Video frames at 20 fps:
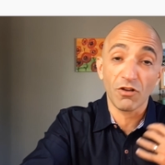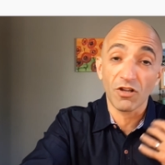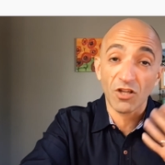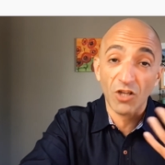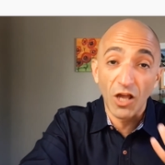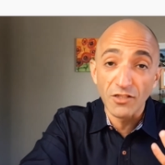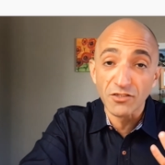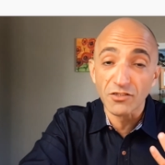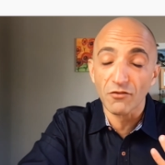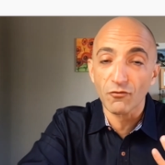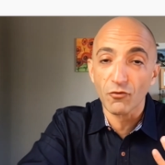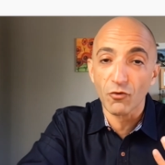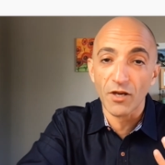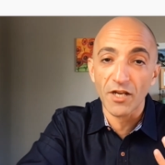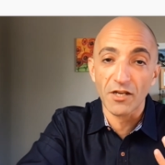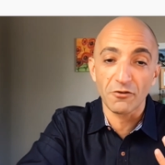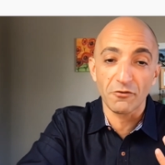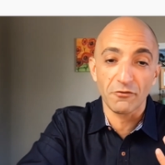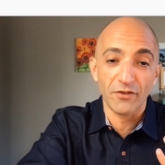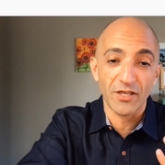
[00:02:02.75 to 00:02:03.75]
lots of
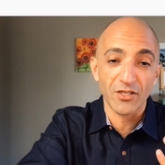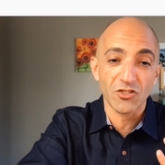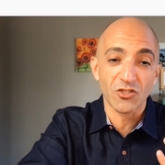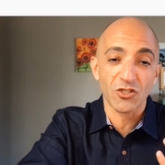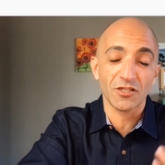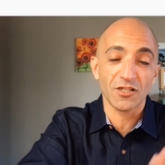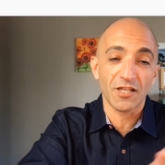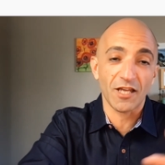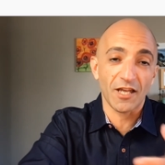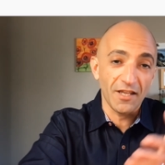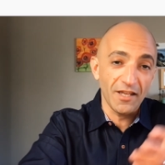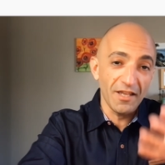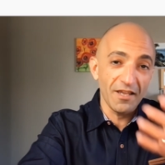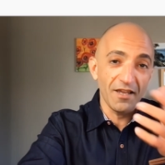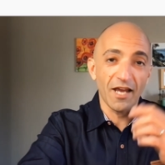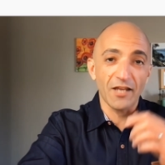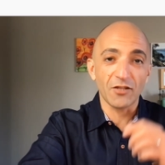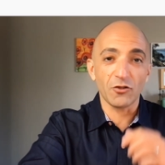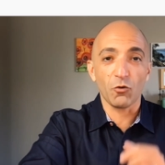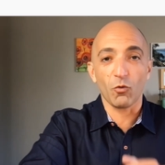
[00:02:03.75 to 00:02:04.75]
great innovation that
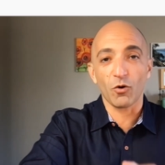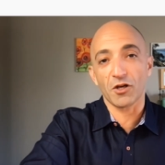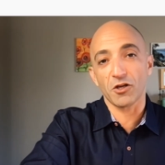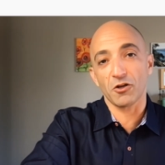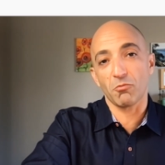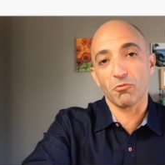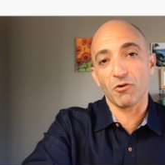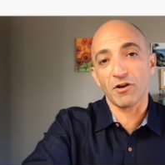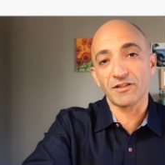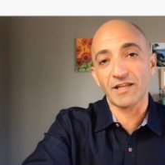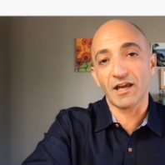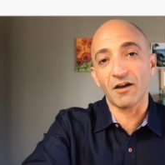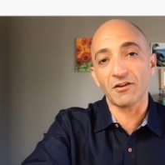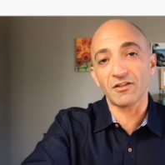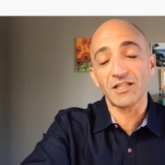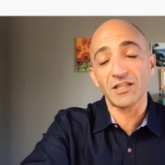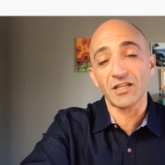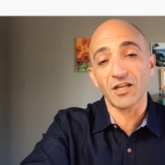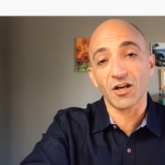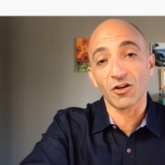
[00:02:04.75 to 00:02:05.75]
I know we're going to break
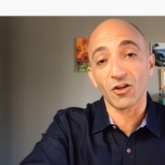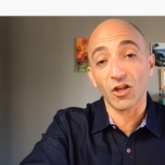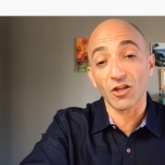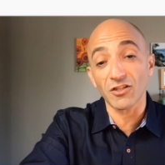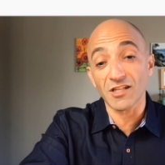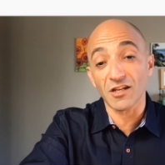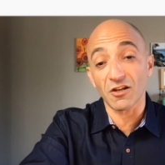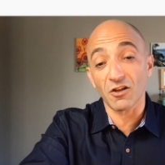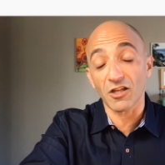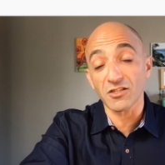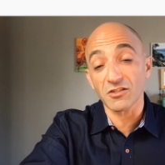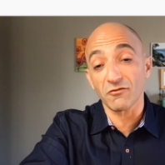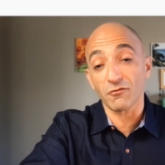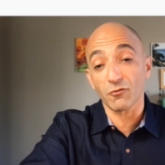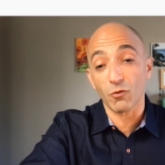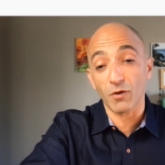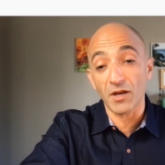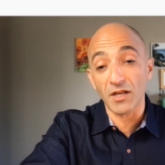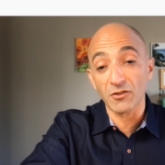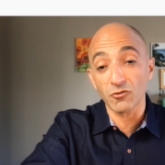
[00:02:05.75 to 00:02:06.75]
down here, lots and lots of
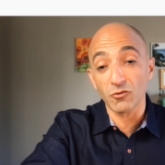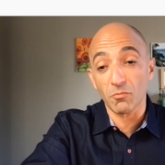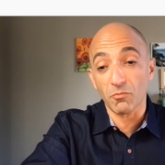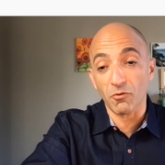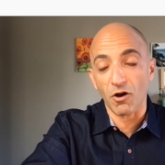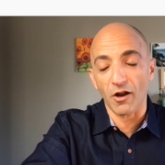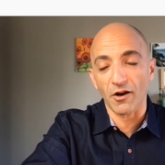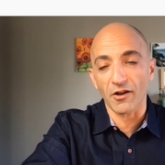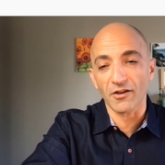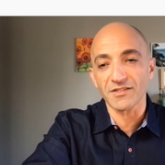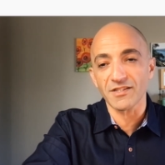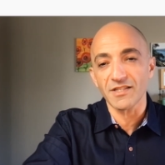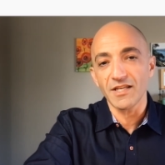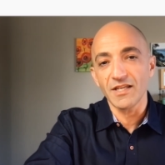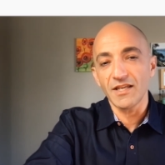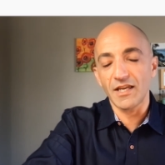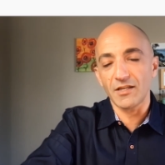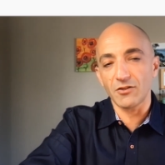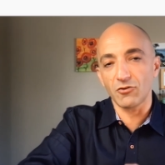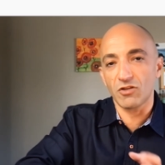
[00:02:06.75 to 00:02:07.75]
great new products
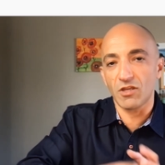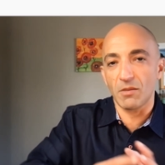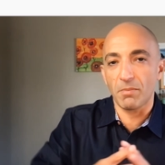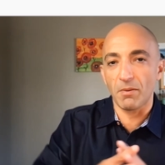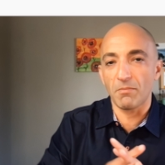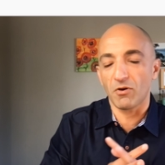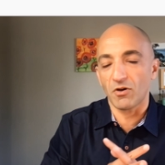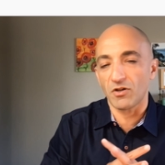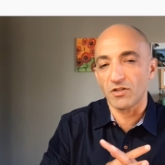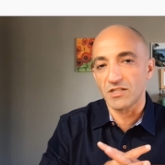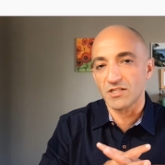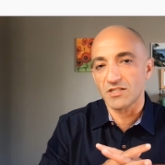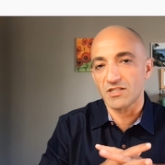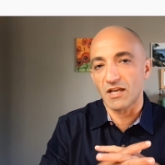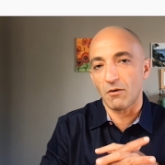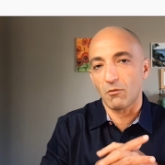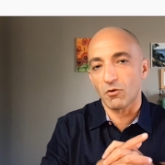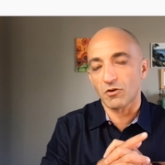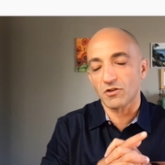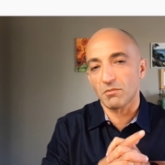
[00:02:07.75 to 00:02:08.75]
and new capabilities
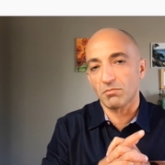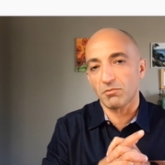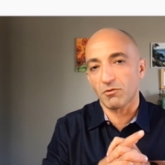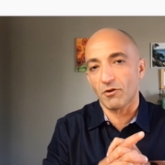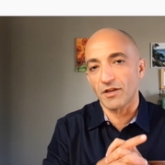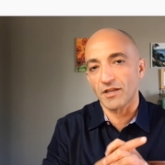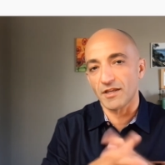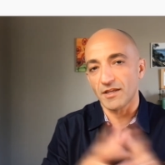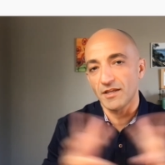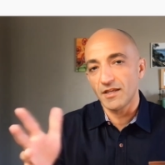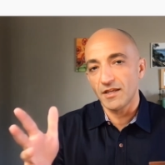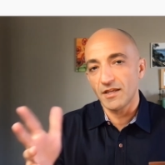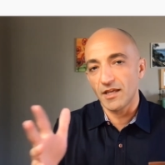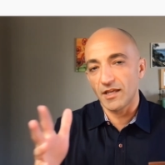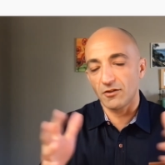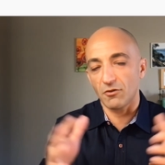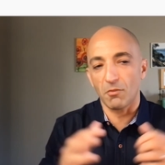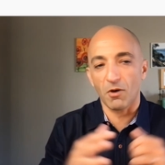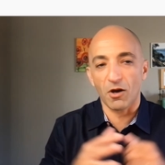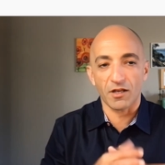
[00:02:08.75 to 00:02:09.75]
that we're deploying
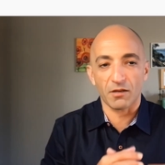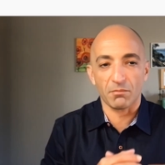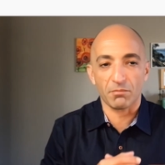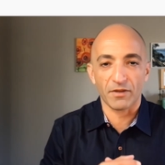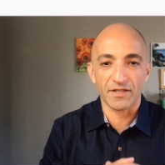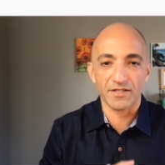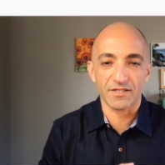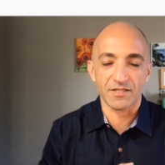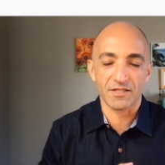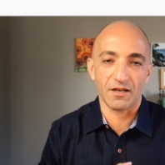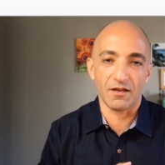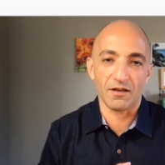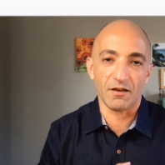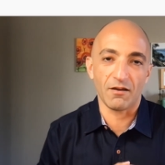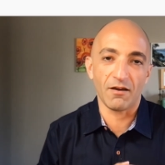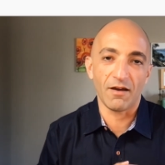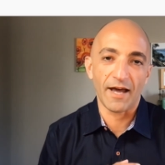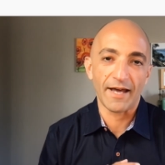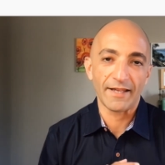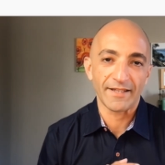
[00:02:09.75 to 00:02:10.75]
in the marketplace
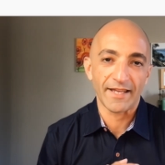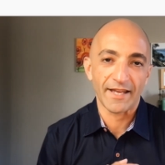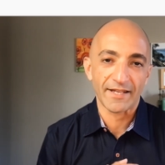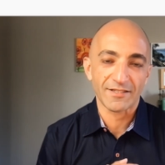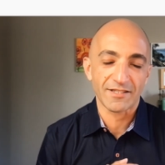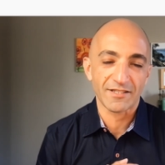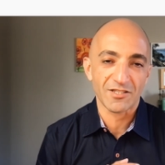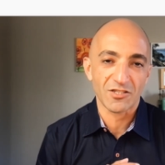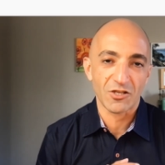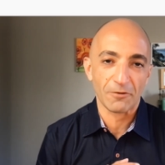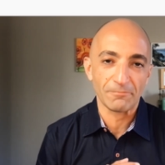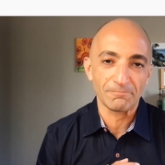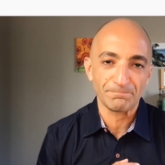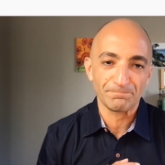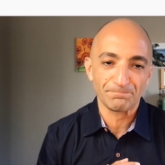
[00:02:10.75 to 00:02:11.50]
at Next this year.